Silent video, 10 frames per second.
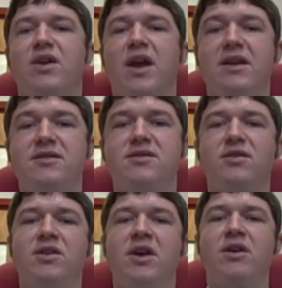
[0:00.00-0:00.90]
HES
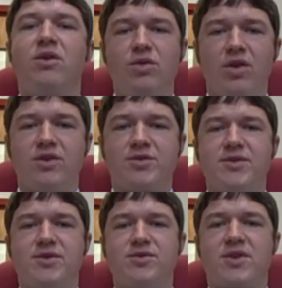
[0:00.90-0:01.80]
that all the
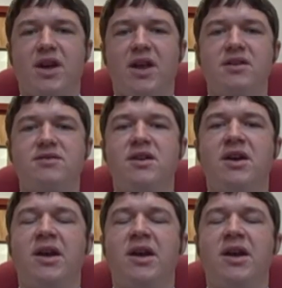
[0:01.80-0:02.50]
hospitals collect.